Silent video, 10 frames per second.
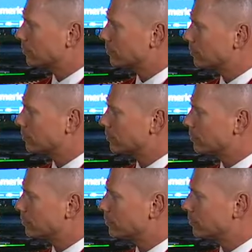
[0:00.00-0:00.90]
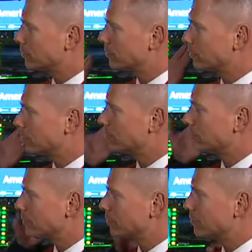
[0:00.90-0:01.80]

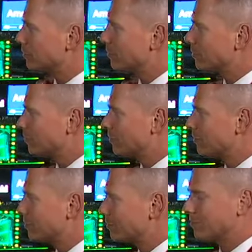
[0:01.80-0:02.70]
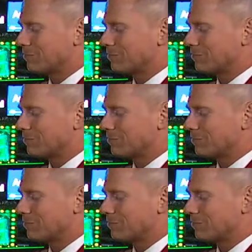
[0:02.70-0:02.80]
No words are spoken by the person on screen.